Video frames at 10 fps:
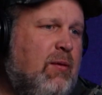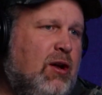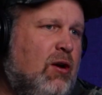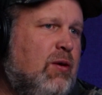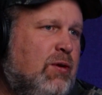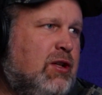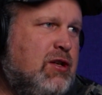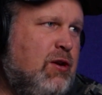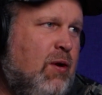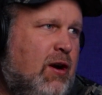I would load it with the
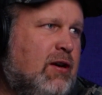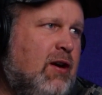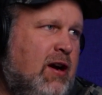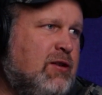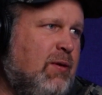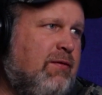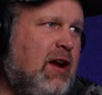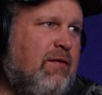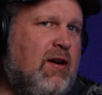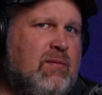200 grain Swift
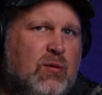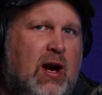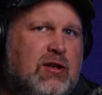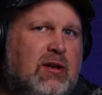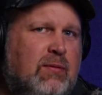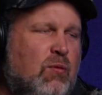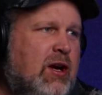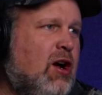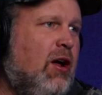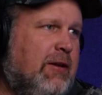A-frames.
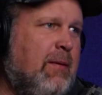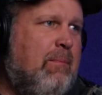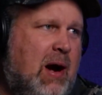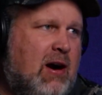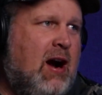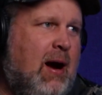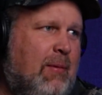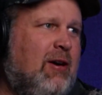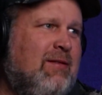We call it the bear hammer.